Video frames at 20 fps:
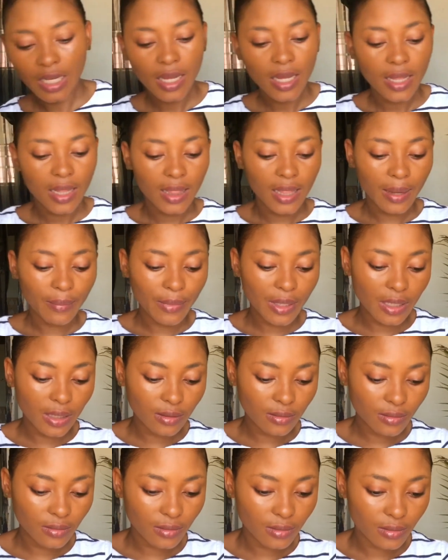Let
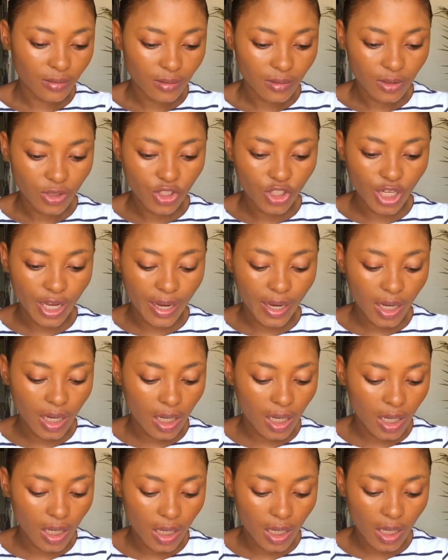me check
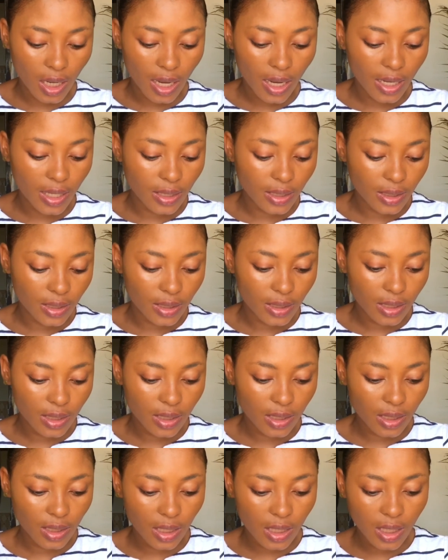and
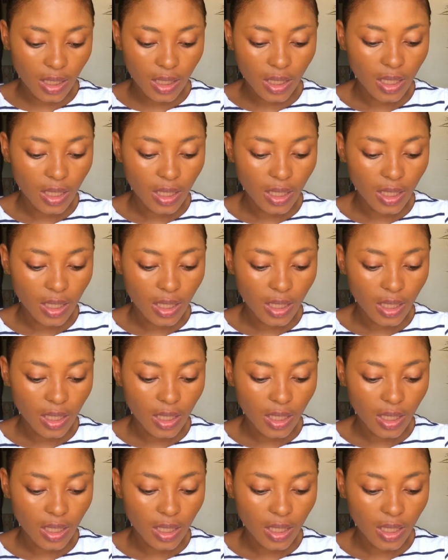see